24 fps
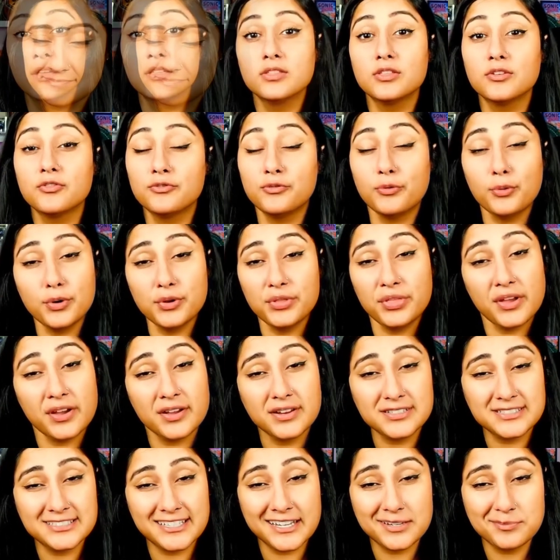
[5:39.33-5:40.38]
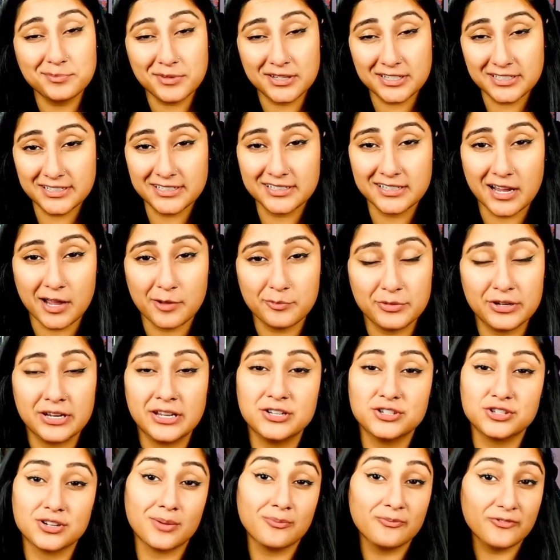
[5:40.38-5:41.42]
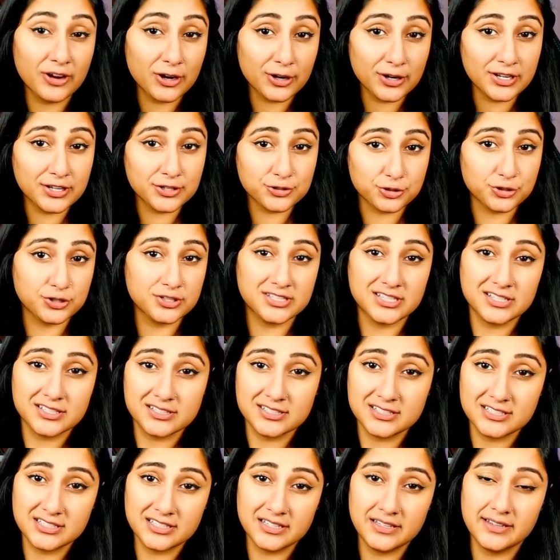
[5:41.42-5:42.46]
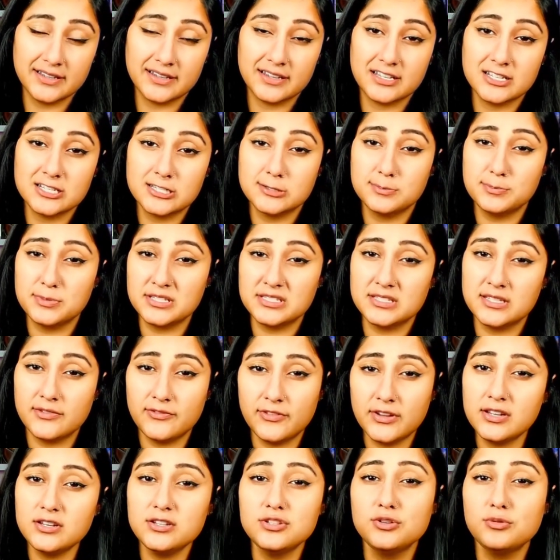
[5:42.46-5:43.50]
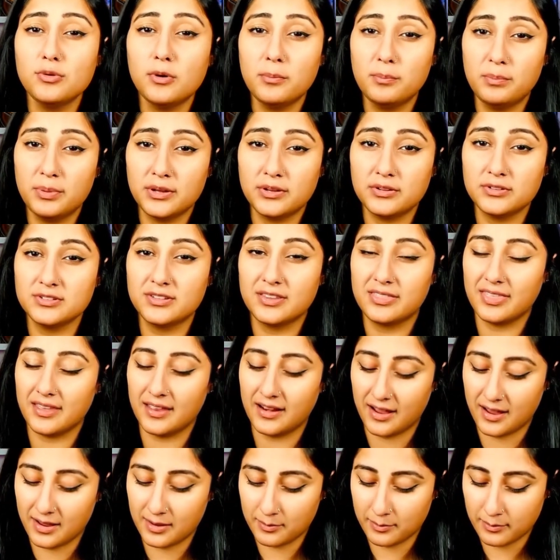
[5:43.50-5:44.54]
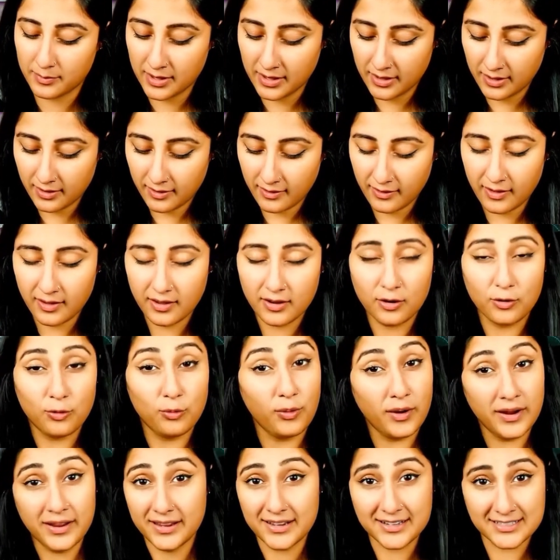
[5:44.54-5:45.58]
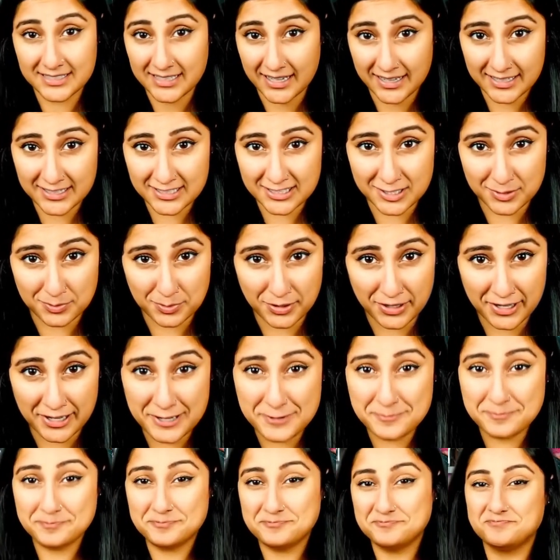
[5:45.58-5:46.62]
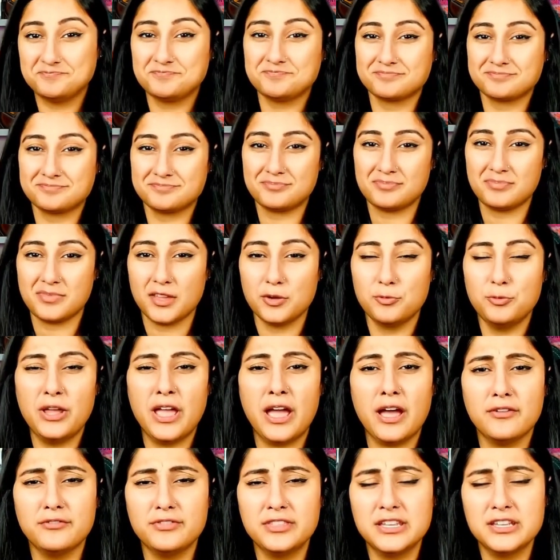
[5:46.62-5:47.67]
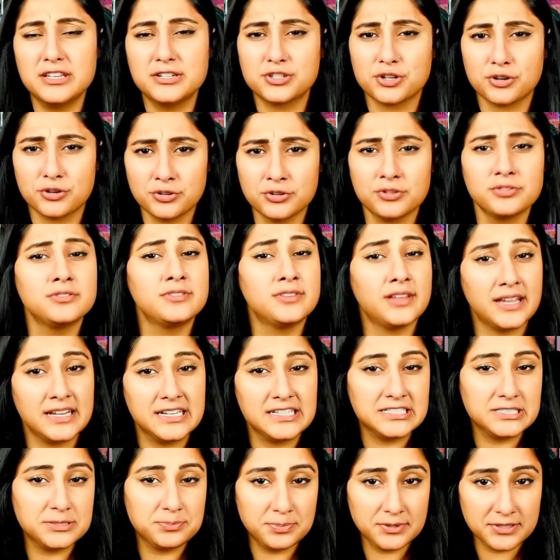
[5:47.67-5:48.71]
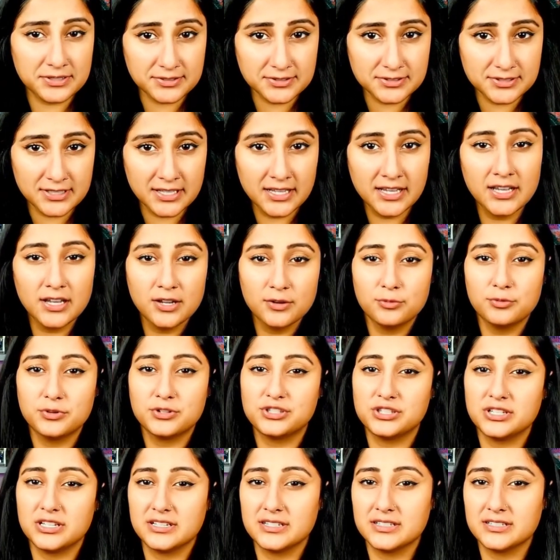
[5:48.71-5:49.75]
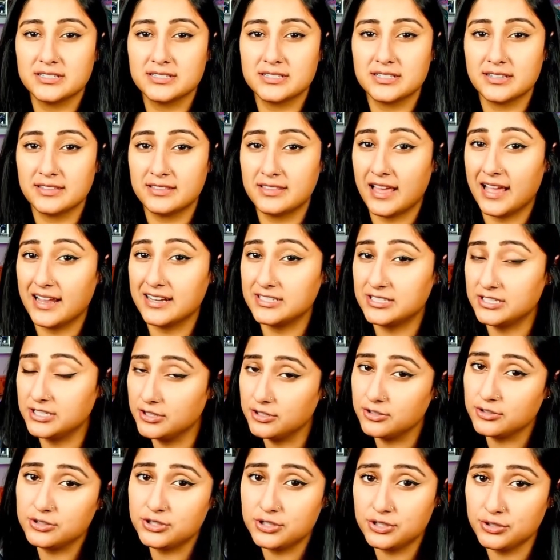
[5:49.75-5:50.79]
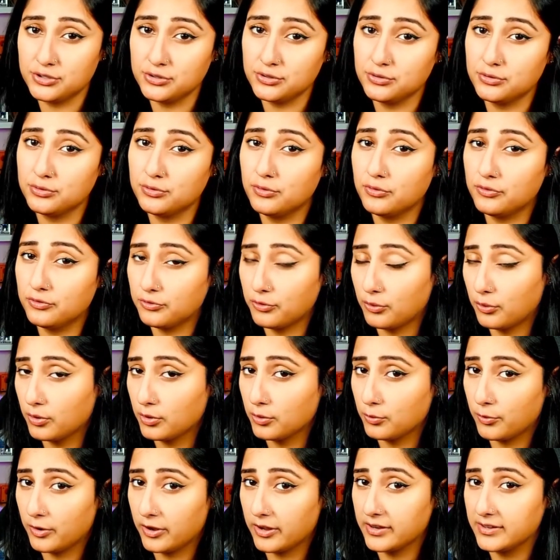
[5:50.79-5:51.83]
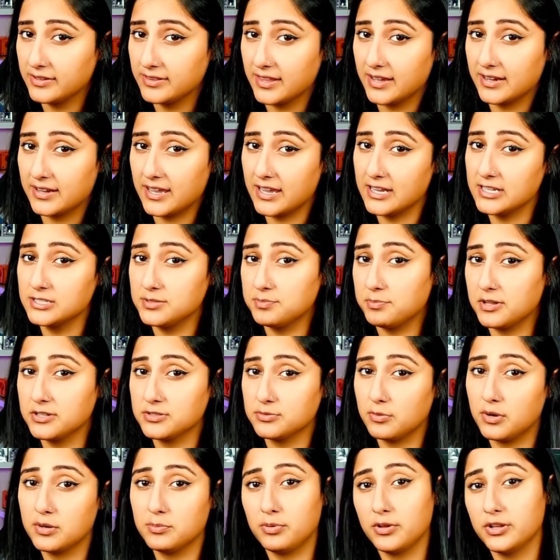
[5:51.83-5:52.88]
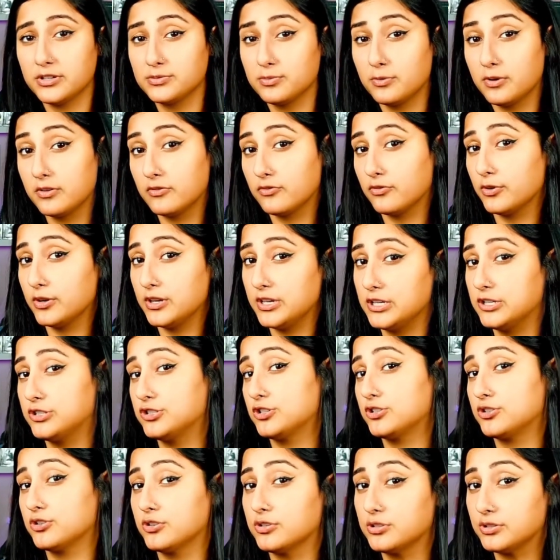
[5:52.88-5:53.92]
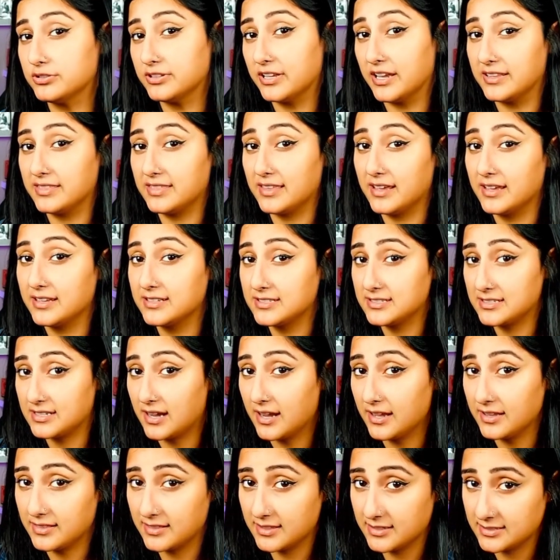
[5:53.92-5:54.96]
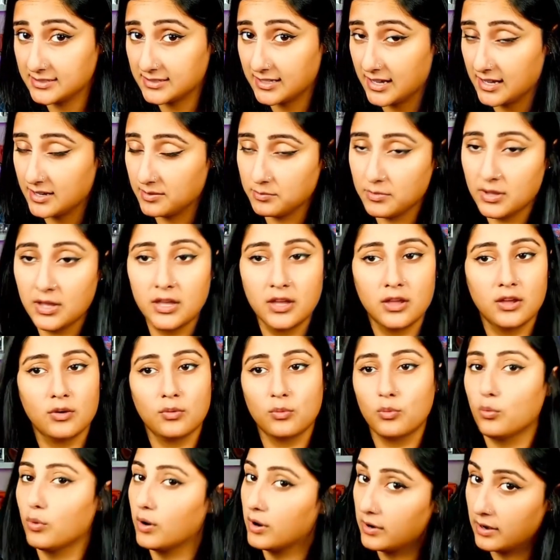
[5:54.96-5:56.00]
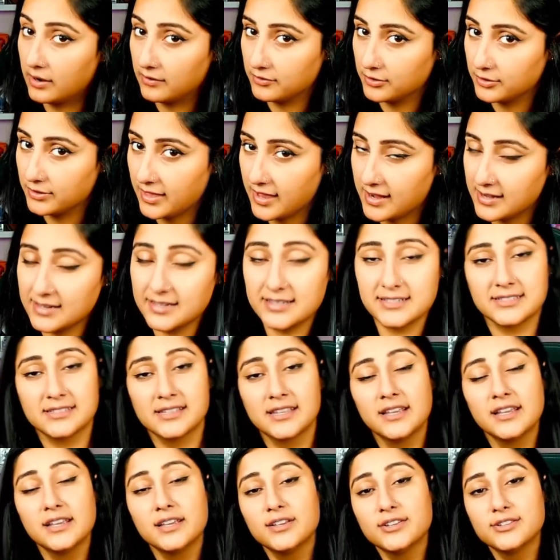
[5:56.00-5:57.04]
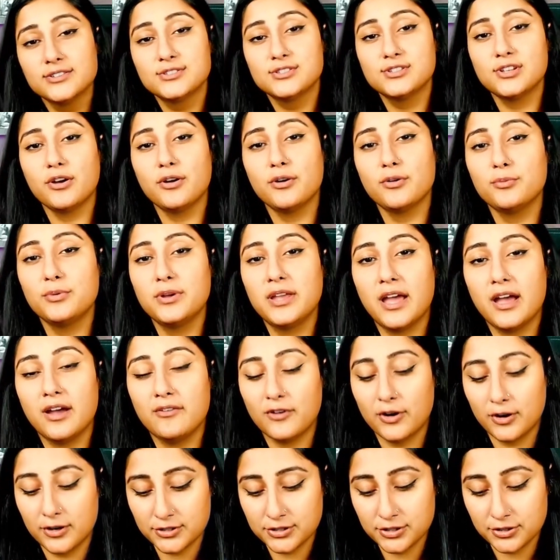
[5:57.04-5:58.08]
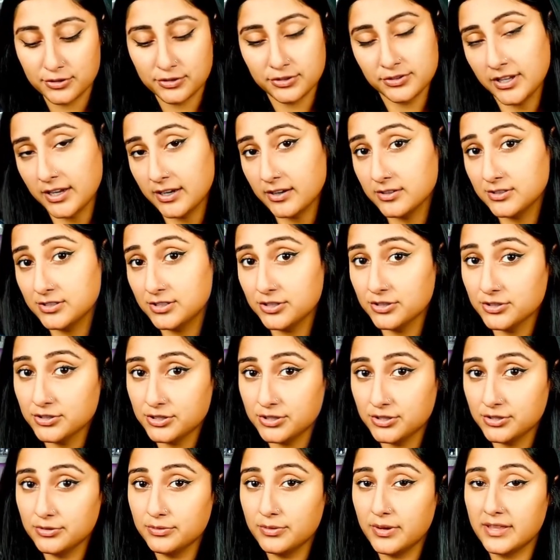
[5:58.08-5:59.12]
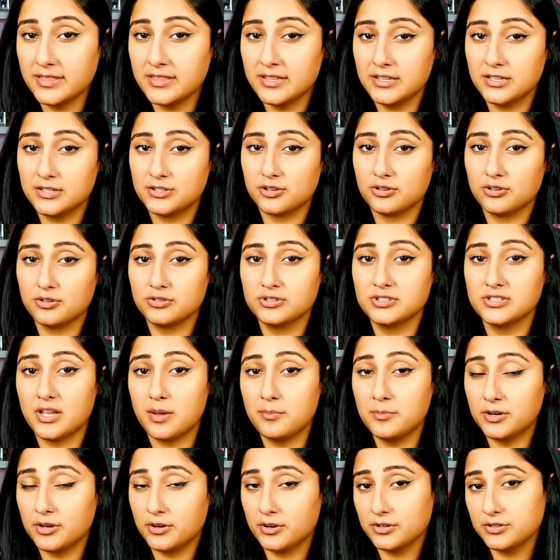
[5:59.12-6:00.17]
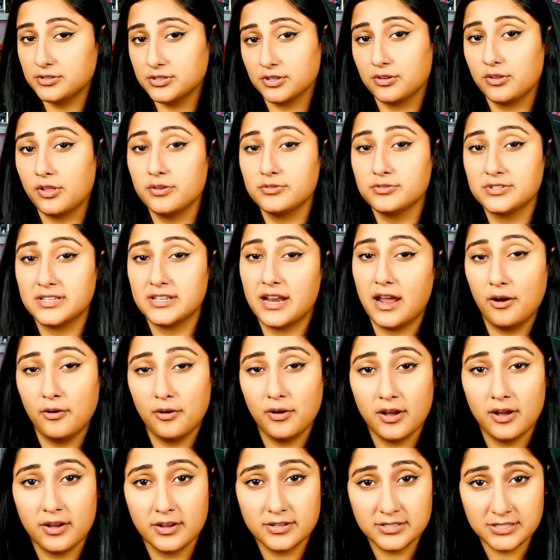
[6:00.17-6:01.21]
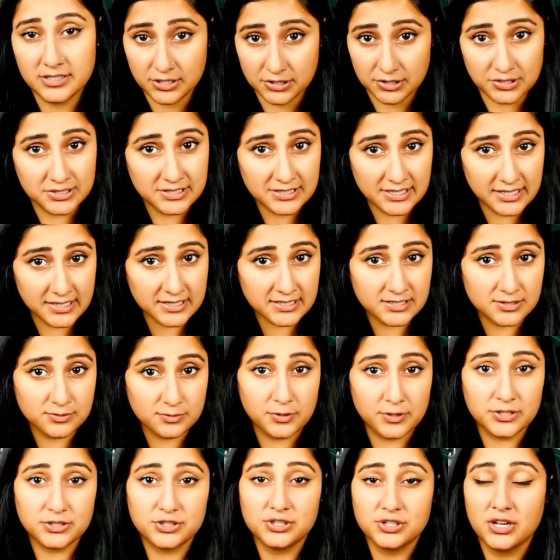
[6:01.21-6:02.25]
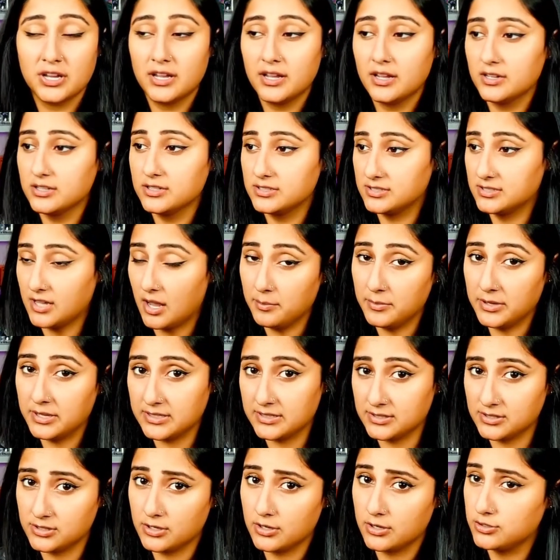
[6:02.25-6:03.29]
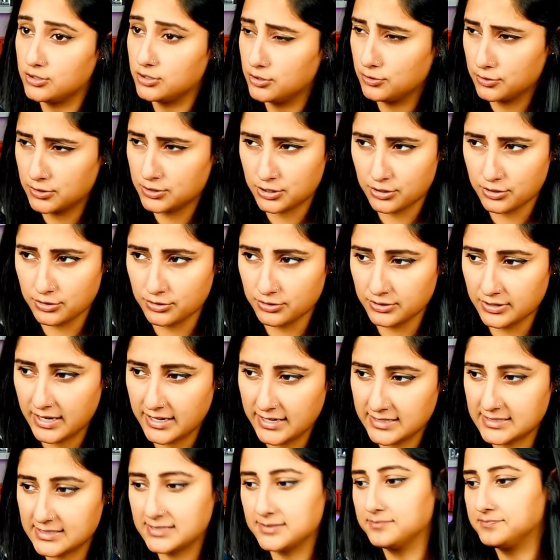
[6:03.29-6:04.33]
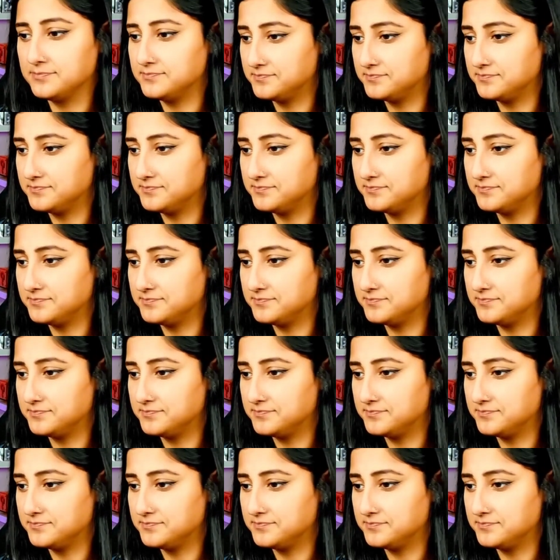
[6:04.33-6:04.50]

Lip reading: The fourth undead minion combination I'm very interested in seeing is specific to a build that I'm quite excited to play. We have the Eternal Night build, which is that tier 2 4/1 that gains +1/+1 for each Eternal Night that has died this game, wherever that is. So we have our Eternal Night on tier 2 and the Eternal Summoner to close it out on tier 6, which summons 2 Eternal Nights.